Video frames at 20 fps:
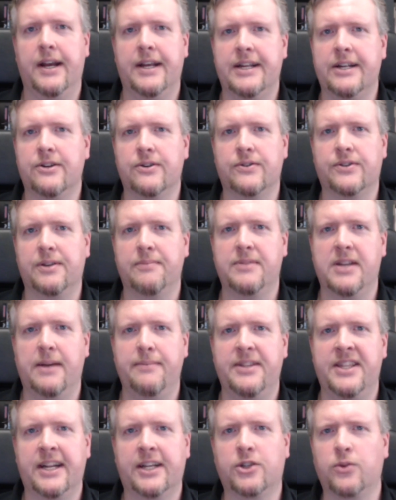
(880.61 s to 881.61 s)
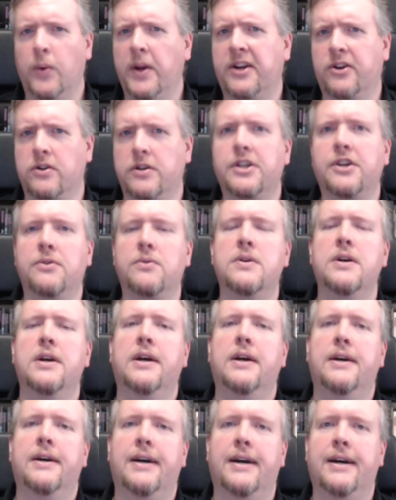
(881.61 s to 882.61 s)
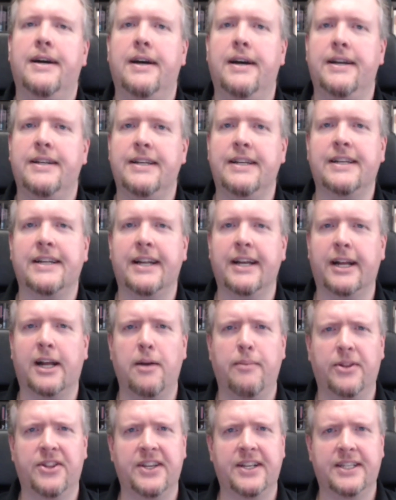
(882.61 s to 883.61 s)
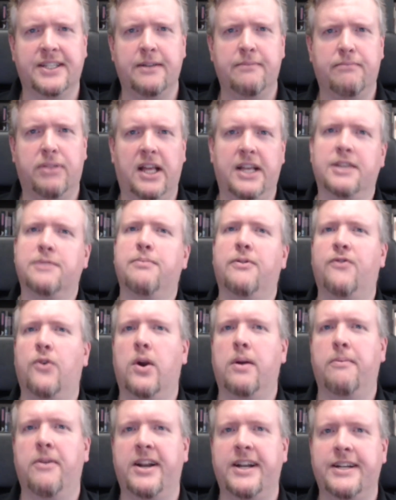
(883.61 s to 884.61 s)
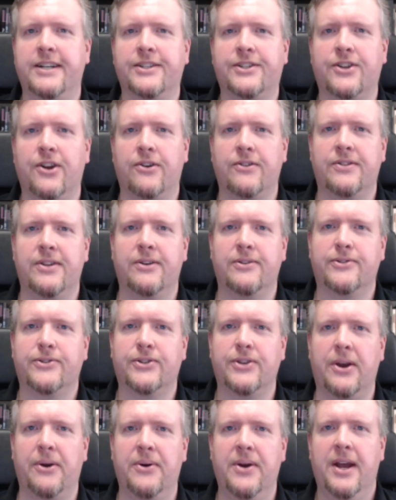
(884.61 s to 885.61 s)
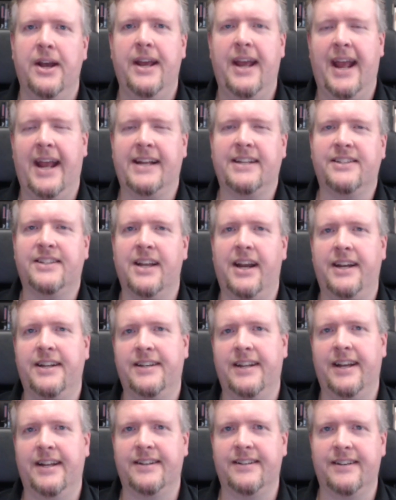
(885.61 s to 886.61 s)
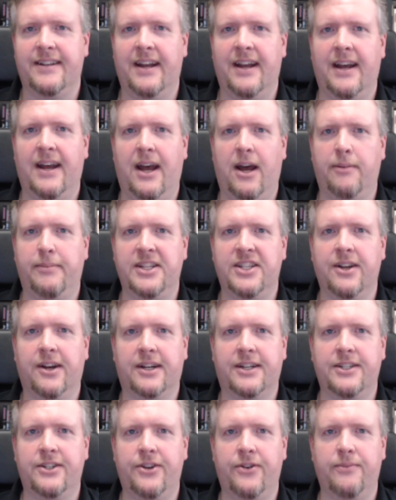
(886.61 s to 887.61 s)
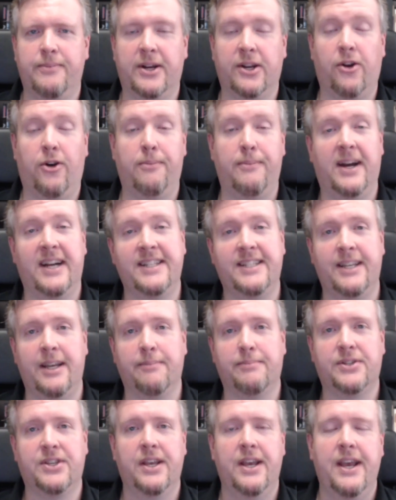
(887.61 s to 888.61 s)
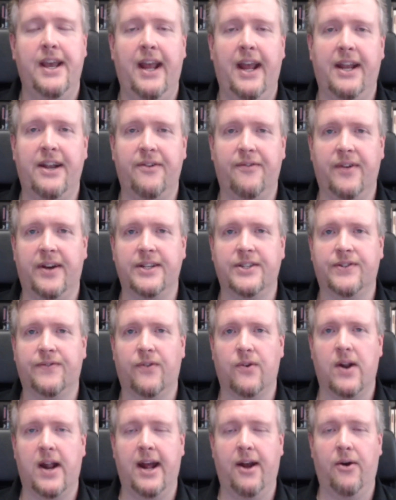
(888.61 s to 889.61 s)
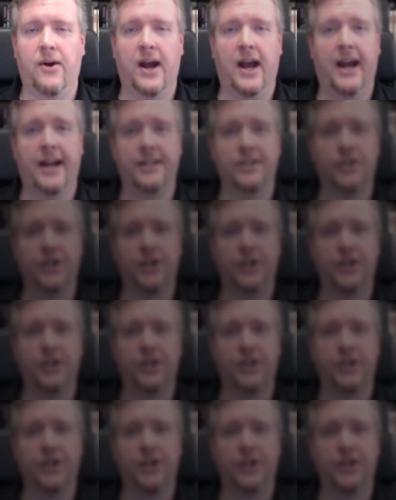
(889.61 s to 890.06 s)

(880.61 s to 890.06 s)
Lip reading: here sometime in the next week or two. I need to get a couple things in place before I'm ready to start those. So hang tight, and I'll be talking to you about all my tips and advice for how I